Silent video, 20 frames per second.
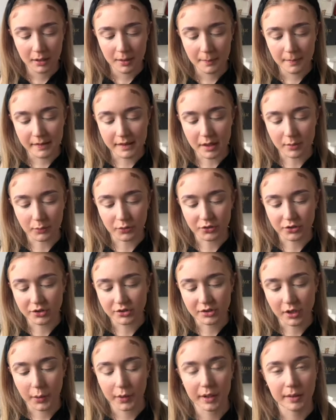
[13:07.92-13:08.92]
But then we'll
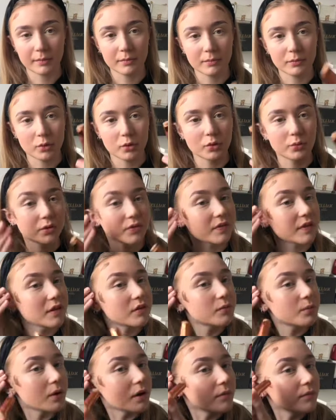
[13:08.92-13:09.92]
just go in more with
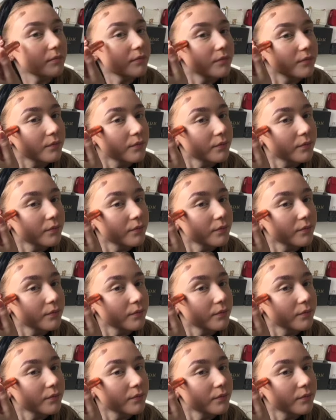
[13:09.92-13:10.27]
this one.